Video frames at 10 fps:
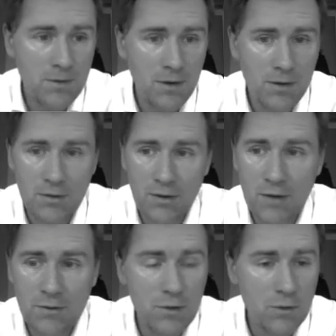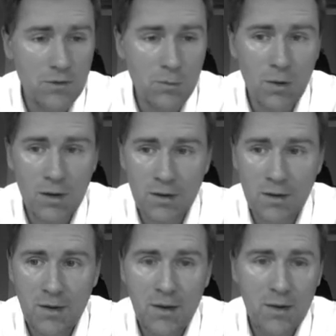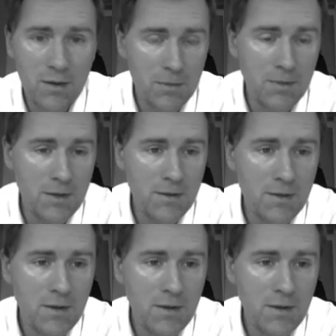on the graph, close to one, that means